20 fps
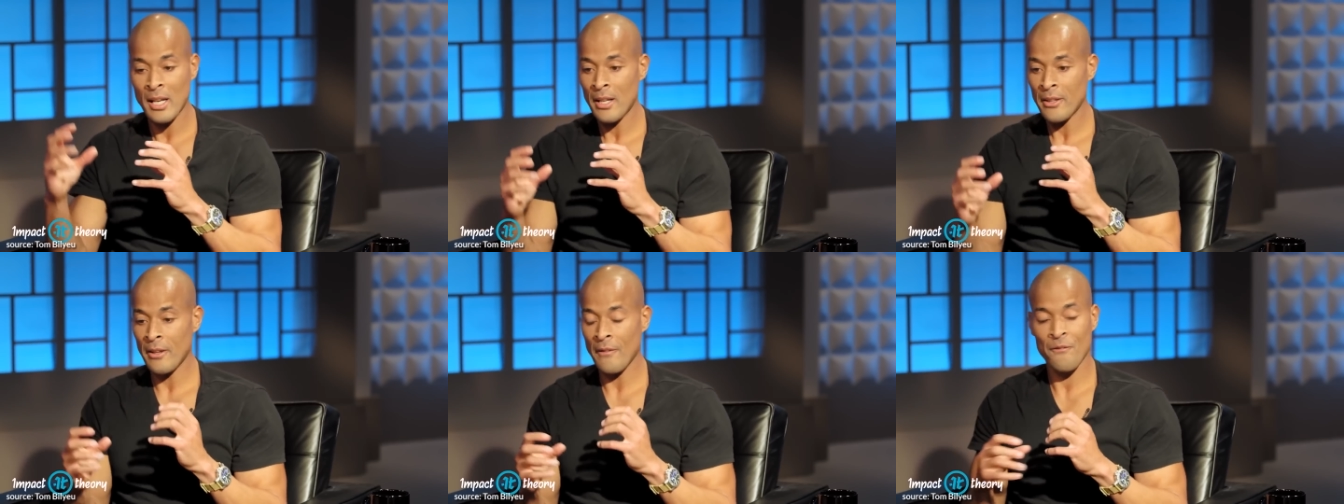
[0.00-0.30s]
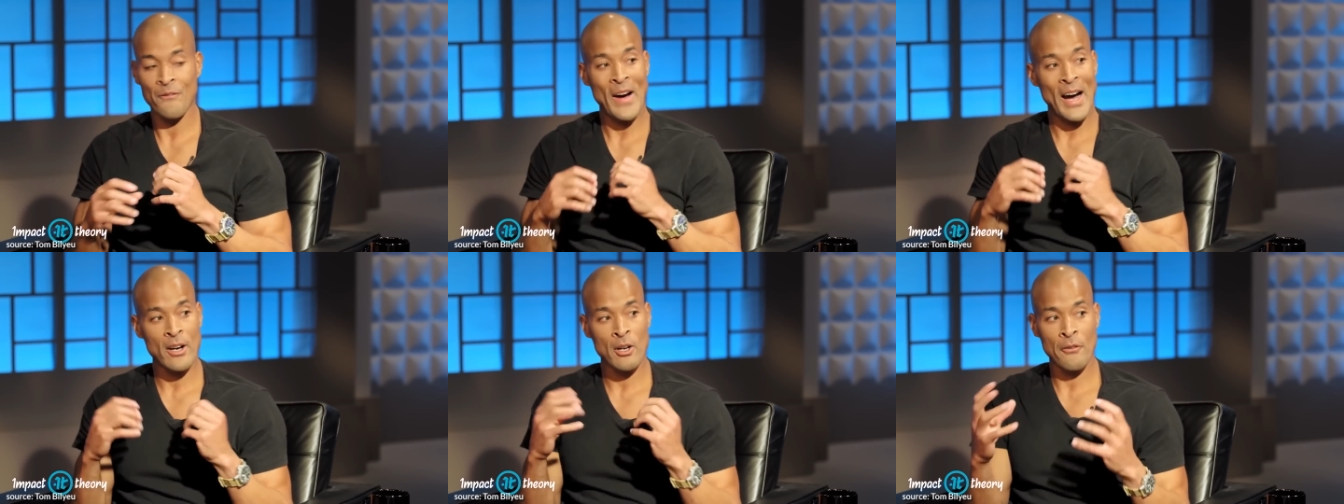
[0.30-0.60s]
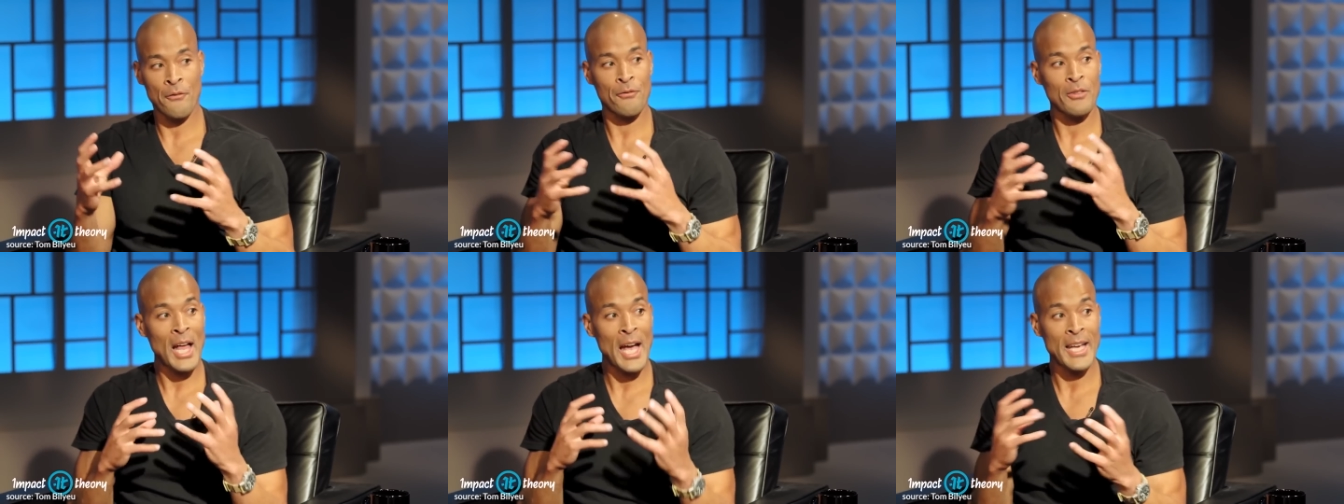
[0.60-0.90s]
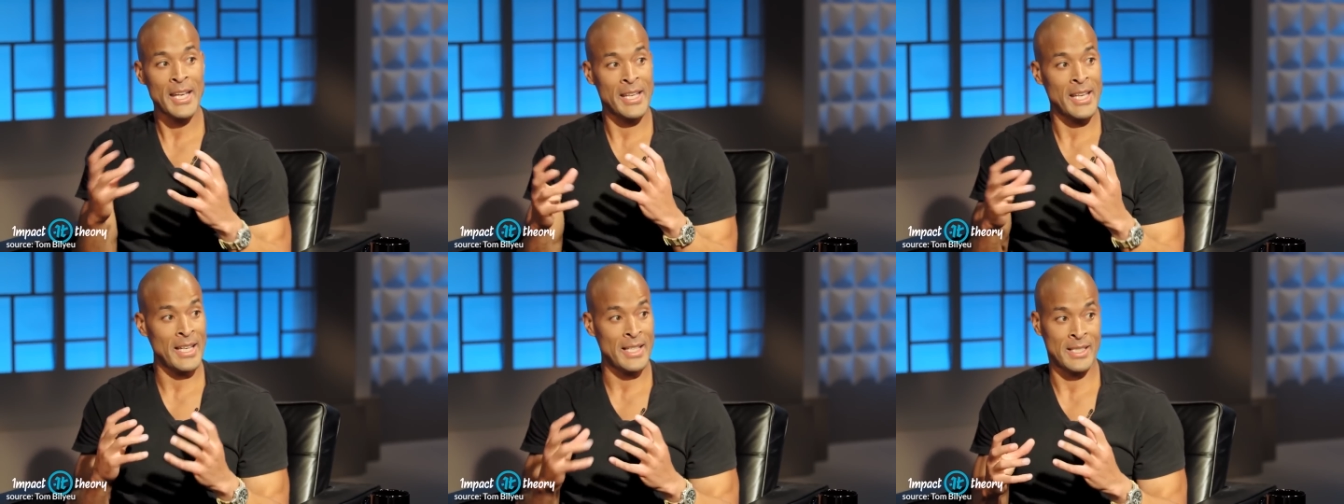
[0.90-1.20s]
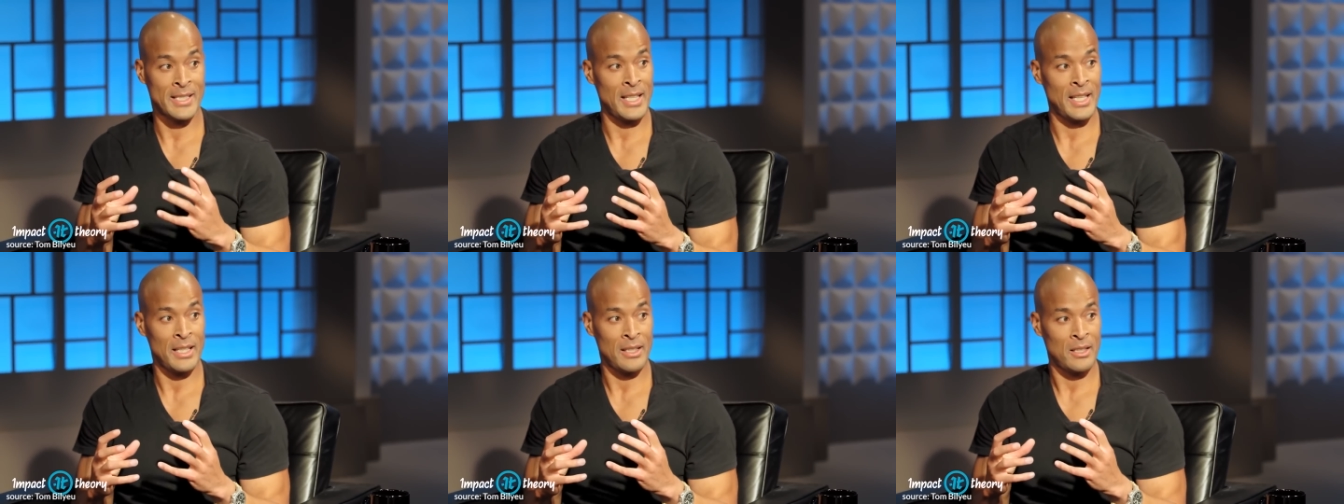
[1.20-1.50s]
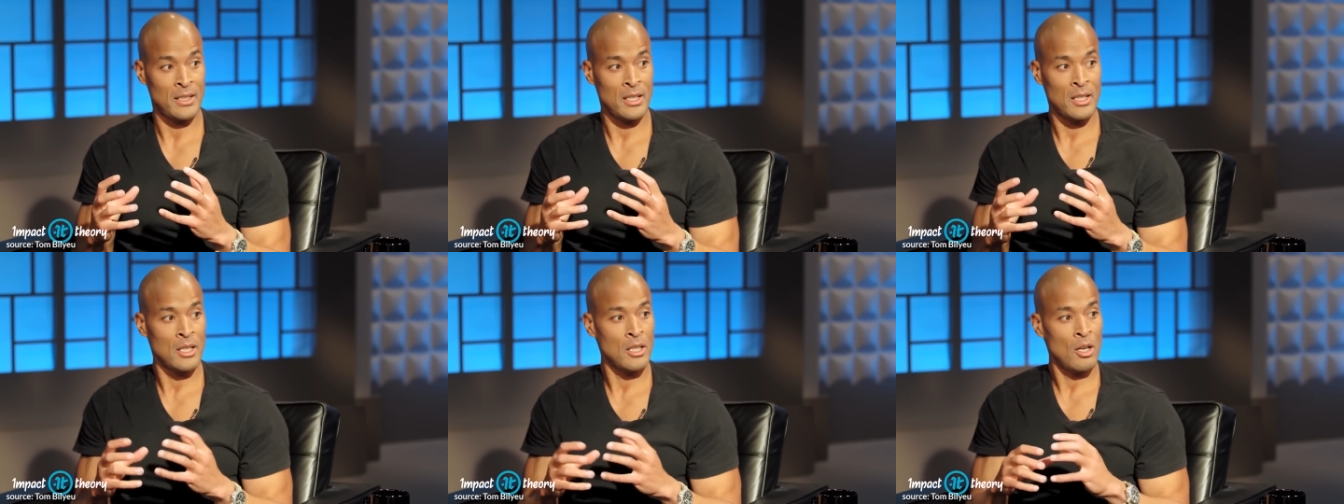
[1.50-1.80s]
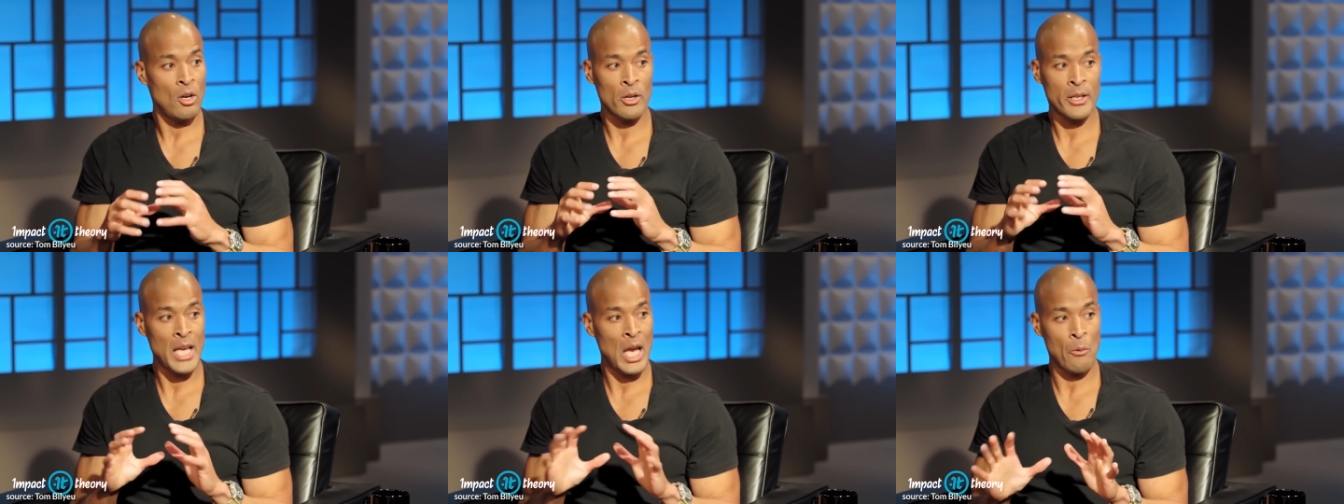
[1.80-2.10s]
The fight or flight kicks in.
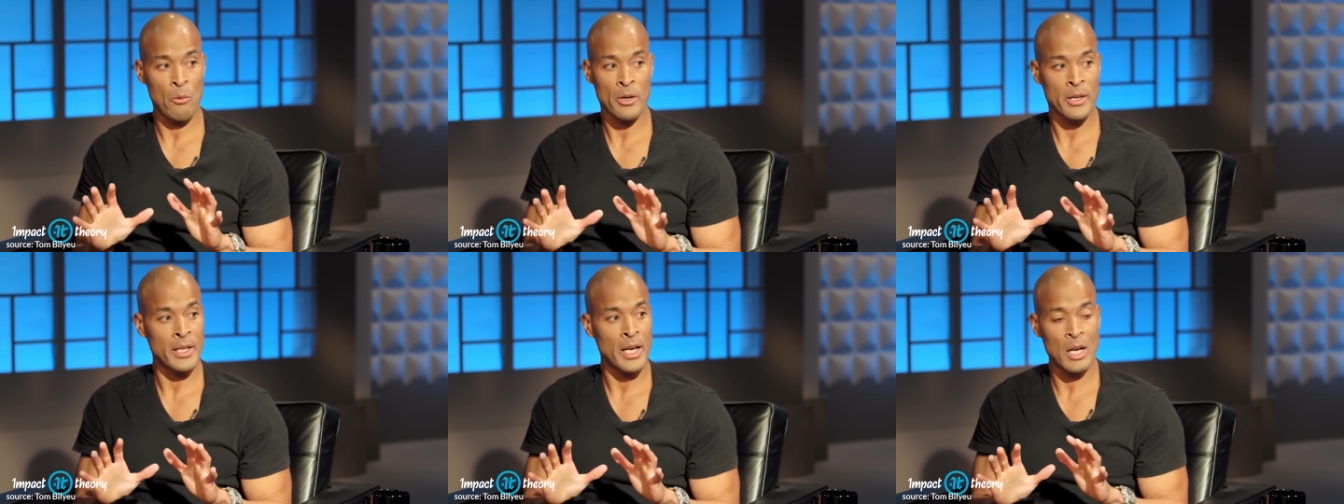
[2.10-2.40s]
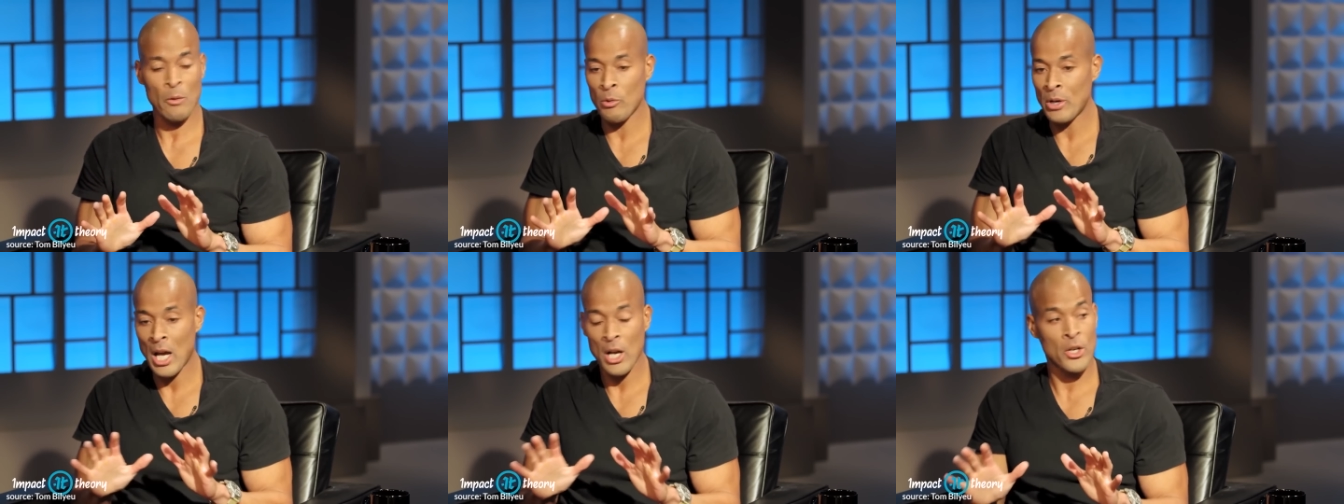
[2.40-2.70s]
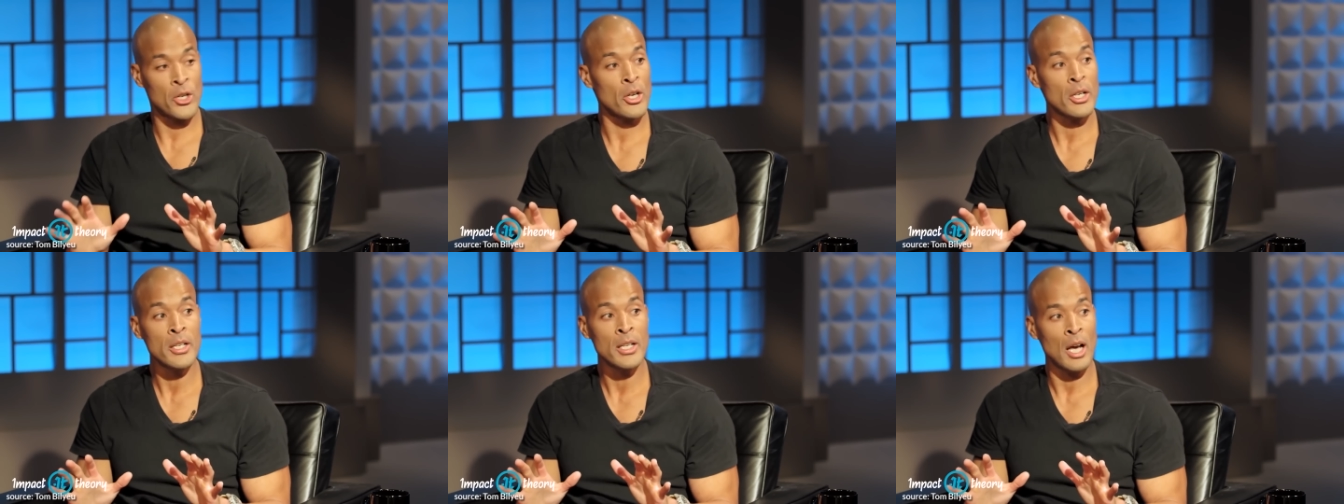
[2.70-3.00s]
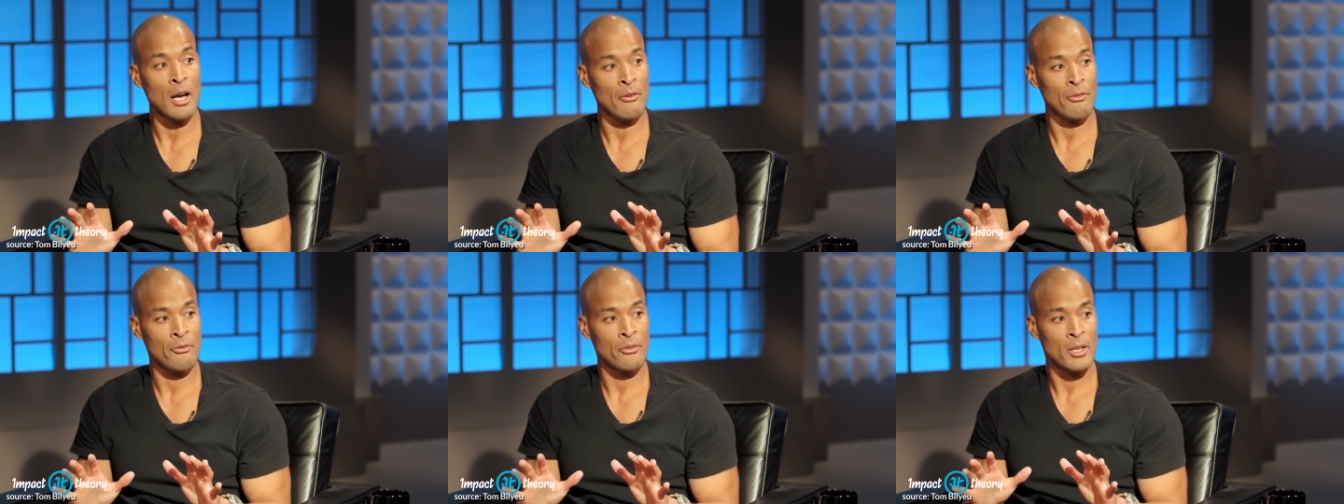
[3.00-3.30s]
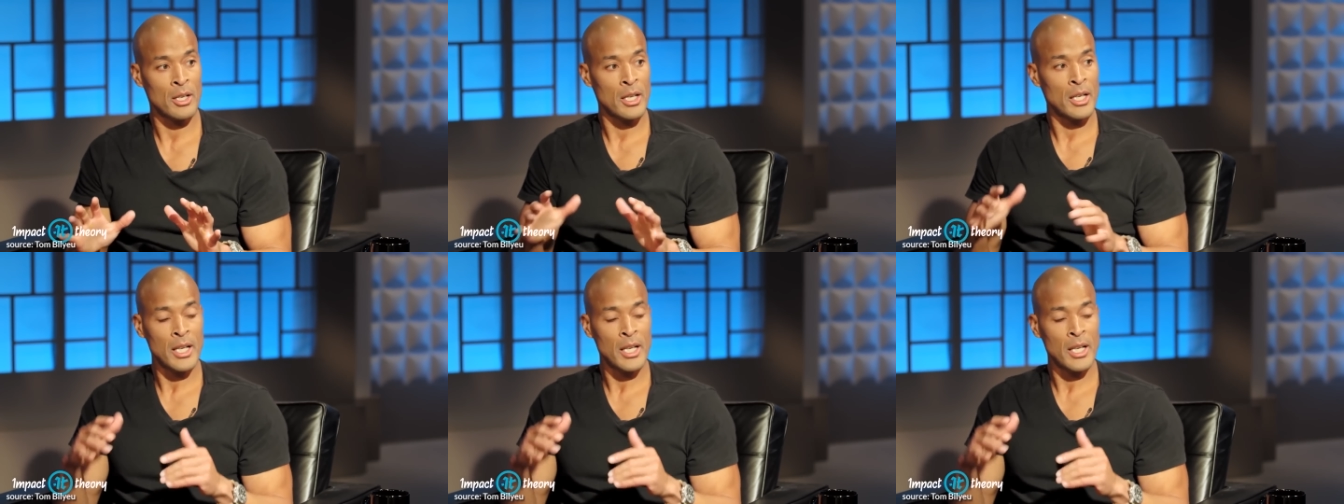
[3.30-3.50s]
Okay, we're done. We're not good enough.